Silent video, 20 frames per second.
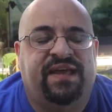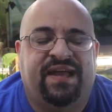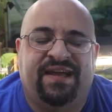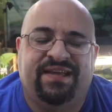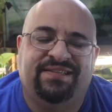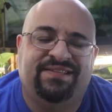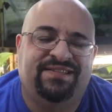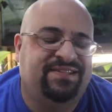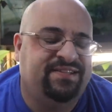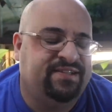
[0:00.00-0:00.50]

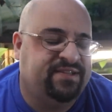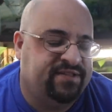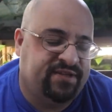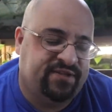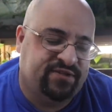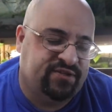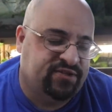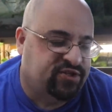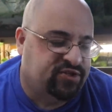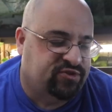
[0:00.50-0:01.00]
That uh, still
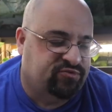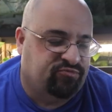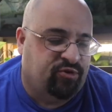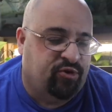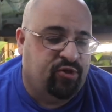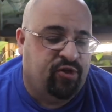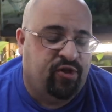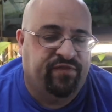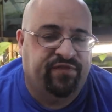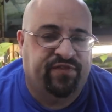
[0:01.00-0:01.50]
doesn't just
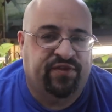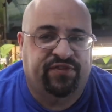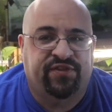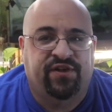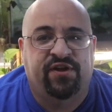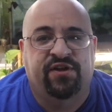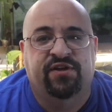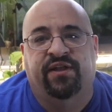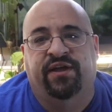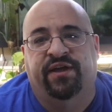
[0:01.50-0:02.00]
roll off the
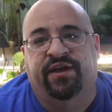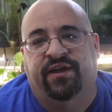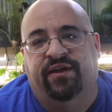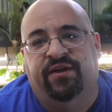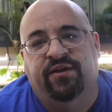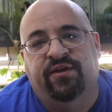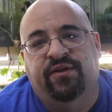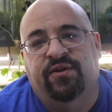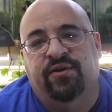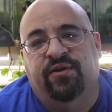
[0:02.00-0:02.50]
tongue like
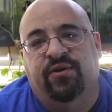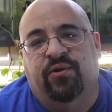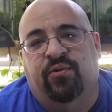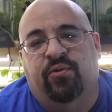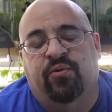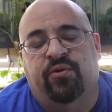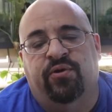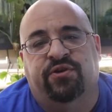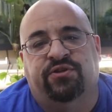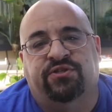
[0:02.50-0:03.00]

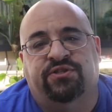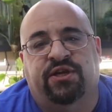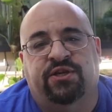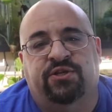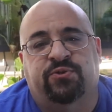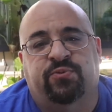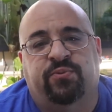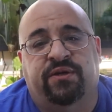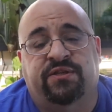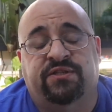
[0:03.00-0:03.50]
water
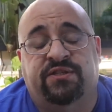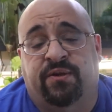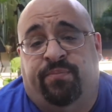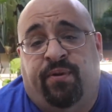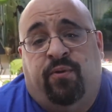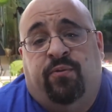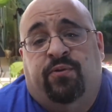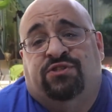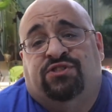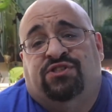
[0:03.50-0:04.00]
change Wednesday,
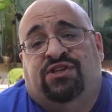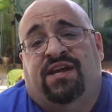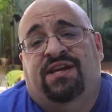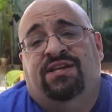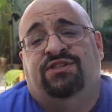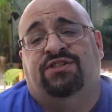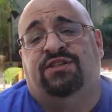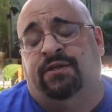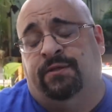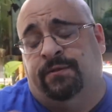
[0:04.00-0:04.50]
but we're
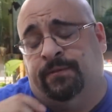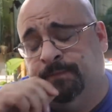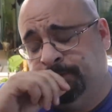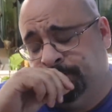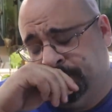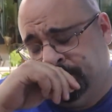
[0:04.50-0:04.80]
changing.